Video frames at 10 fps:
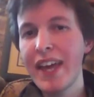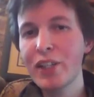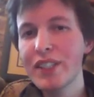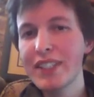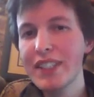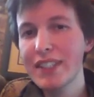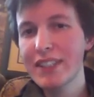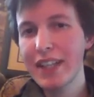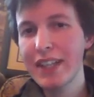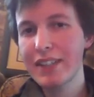And you can see that,
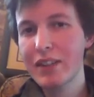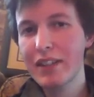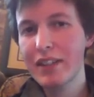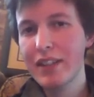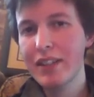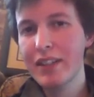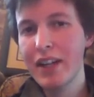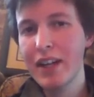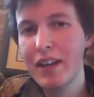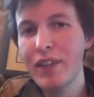like,
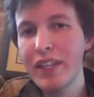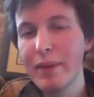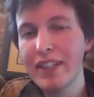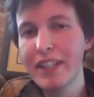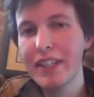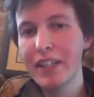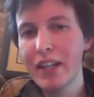if you think about taking